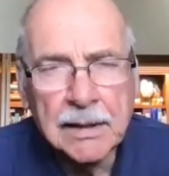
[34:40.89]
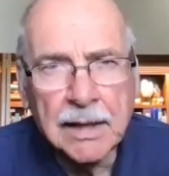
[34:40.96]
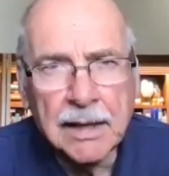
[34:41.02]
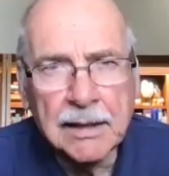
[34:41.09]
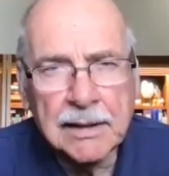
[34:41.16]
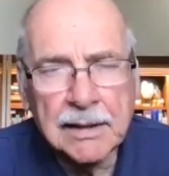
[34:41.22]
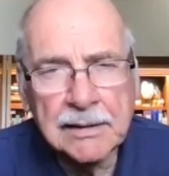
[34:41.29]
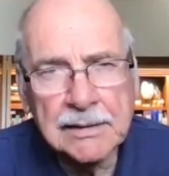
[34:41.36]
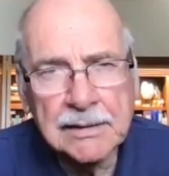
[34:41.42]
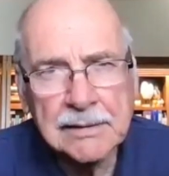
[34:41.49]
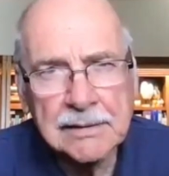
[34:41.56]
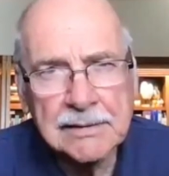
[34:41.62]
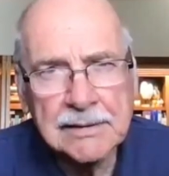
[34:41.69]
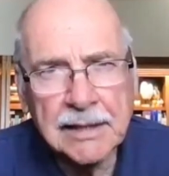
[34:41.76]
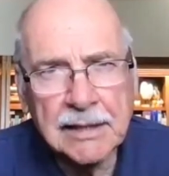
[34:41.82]
I then
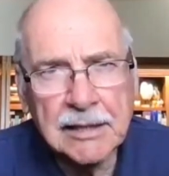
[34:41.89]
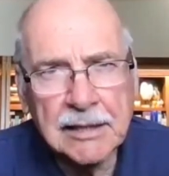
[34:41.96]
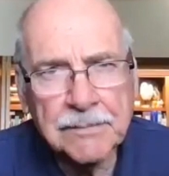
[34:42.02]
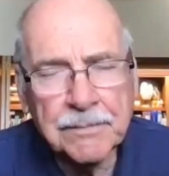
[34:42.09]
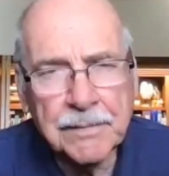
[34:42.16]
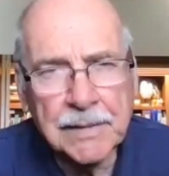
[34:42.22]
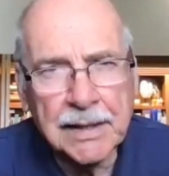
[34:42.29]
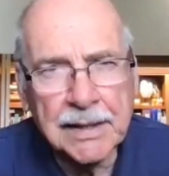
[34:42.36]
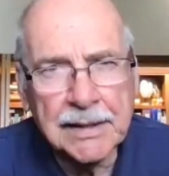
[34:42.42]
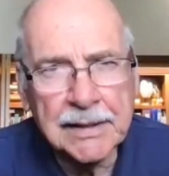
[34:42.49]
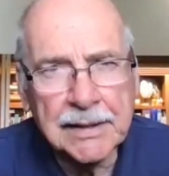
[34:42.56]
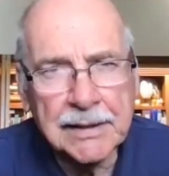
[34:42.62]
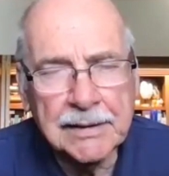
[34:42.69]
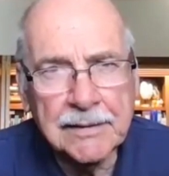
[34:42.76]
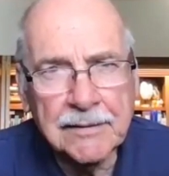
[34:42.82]
set up
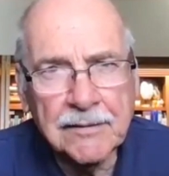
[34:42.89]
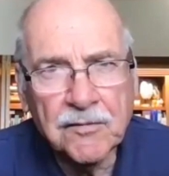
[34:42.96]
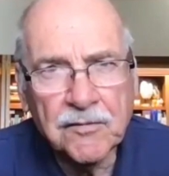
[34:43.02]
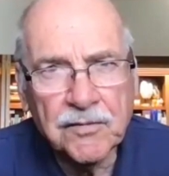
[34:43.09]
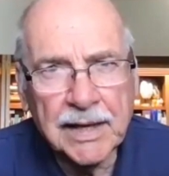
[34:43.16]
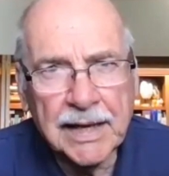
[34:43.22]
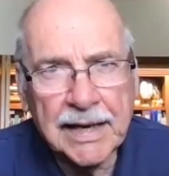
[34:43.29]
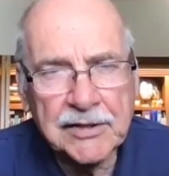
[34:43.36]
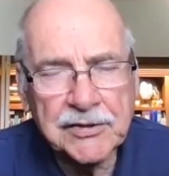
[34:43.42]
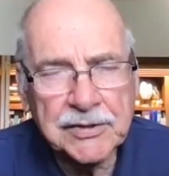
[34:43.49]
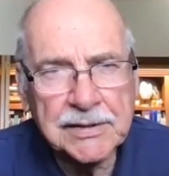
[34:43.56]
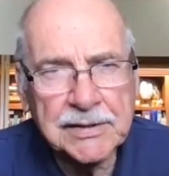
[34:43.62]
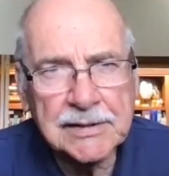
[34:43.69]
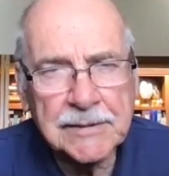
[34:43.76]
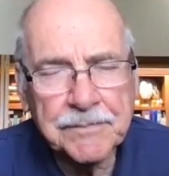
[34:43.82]
my
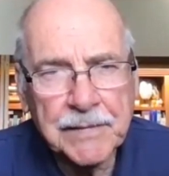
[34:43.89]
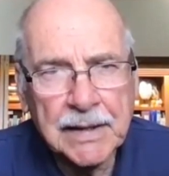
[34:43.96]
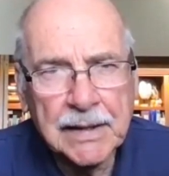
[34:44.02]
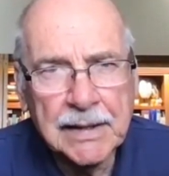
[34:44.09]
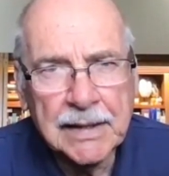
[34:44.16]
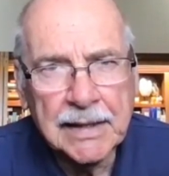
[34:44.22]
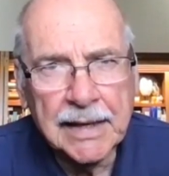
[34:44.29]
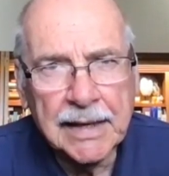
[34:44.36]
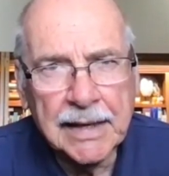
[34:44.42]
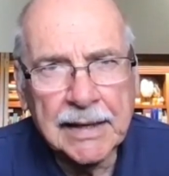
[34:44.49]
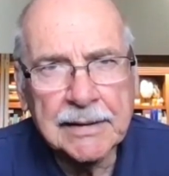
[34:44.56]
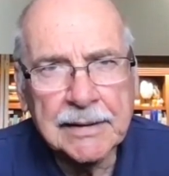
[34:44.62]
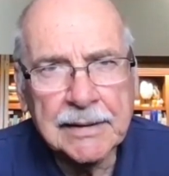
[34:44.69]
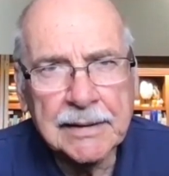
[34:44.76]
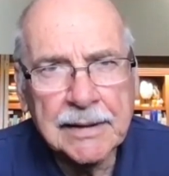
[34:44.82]
flashes
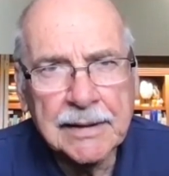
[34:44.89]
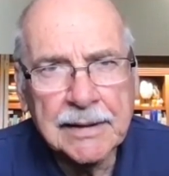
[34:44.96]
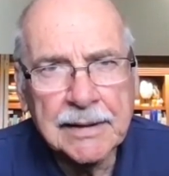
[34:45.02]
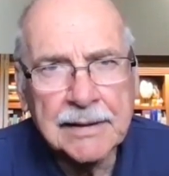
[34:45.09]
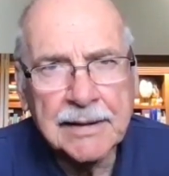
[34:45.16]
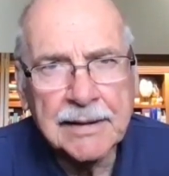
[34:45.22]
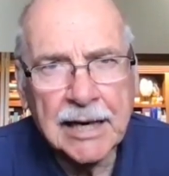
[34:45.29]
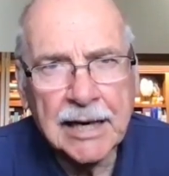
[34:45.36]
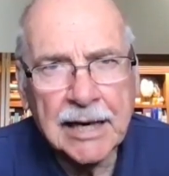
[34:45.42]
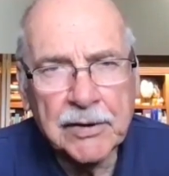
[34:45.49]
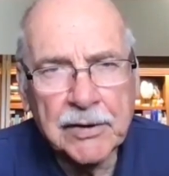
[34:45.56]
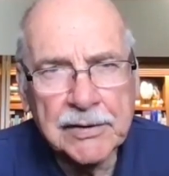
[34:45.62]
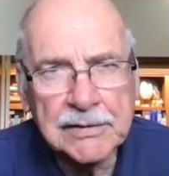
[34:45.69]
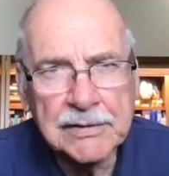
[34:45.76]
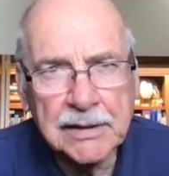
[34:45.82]
and
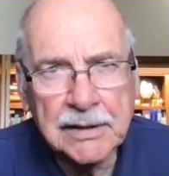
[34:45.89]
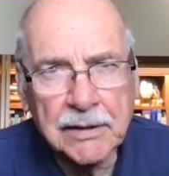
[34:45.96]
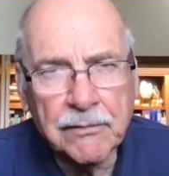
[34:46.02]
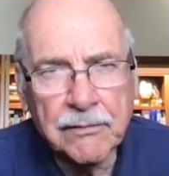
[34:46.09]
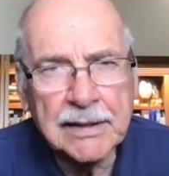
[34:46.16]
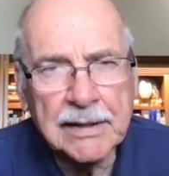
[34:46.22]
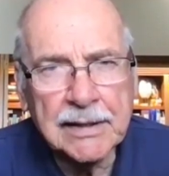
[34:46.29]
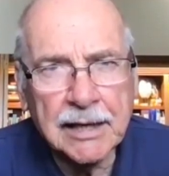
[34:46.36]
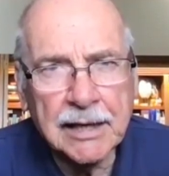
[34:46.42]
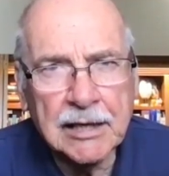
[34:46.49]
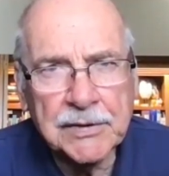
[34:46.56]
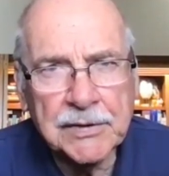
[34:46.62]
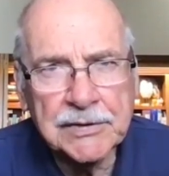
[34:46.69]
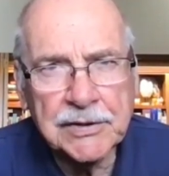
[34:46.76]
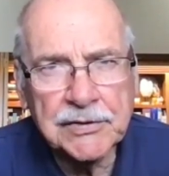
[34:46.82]
cameras in the right kind
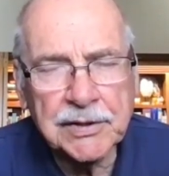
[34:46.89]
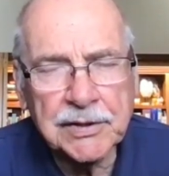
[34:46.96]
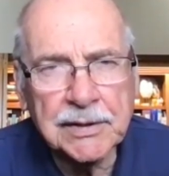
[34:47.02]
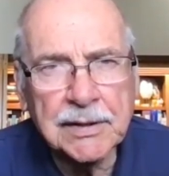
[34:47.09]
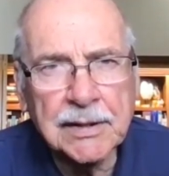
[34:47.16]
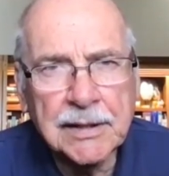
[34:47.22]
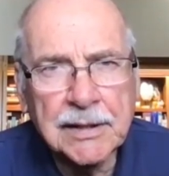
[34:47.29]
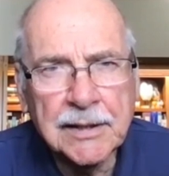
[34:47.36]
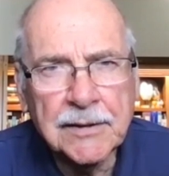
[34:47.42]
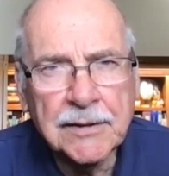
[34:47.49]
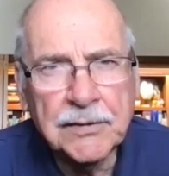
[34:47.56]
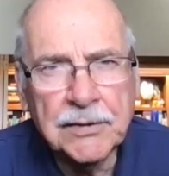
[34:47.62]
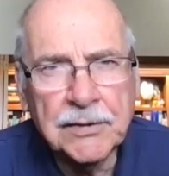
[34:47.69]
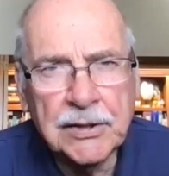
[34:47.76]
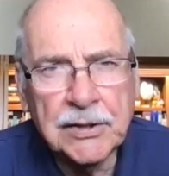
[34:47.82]
of position
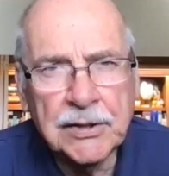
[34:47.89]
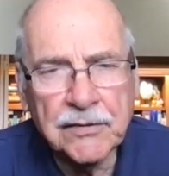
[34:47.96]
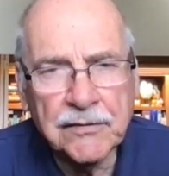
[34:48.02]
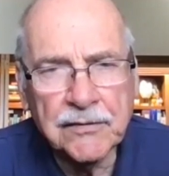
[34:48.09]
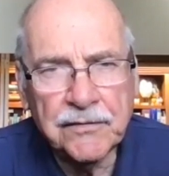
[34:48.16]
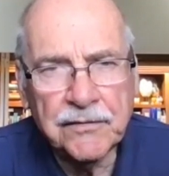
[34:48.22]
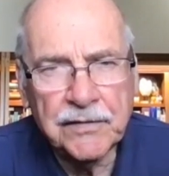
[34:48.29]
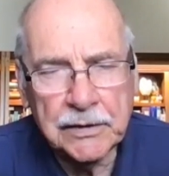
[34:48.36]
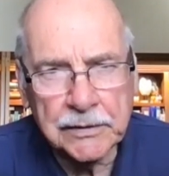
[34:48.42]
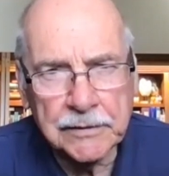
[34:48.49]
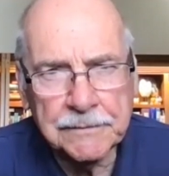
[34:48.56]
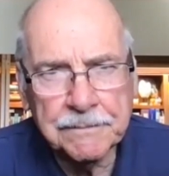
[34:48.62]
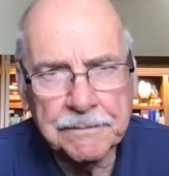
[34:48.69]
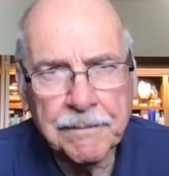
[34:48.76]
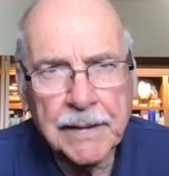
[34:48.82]
near the
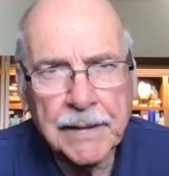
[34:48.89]
feeder.